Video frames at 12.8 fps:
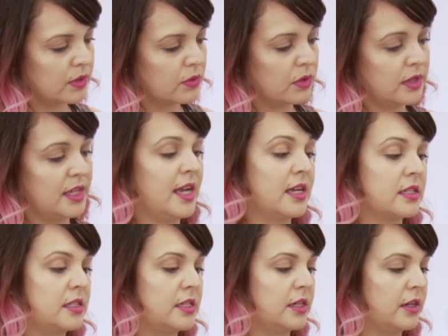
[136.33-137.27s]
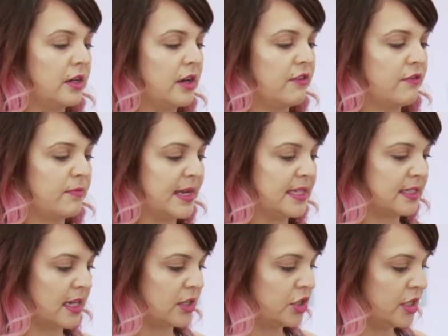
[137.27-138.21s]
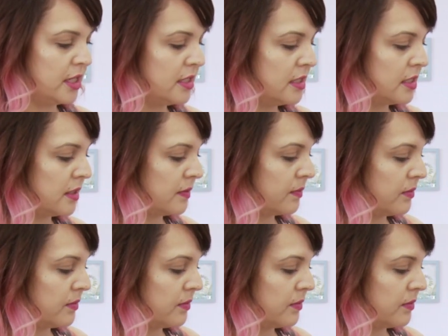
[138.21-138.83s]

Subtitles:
or the exterior of my sections.